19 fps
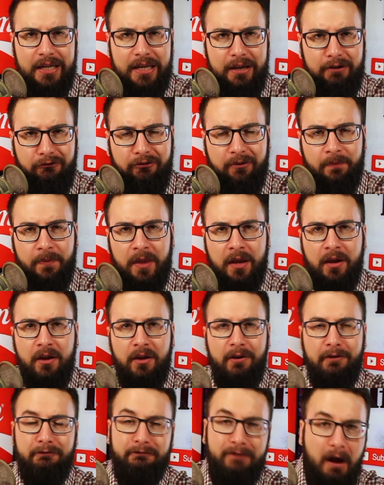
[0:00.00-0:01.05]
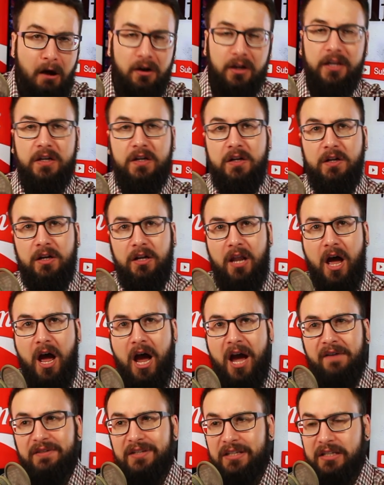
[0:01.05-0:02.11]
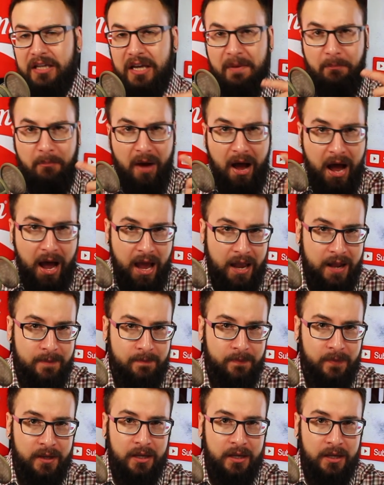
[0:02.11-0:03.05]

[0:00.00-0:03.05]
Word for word: live fairly good lives and get by.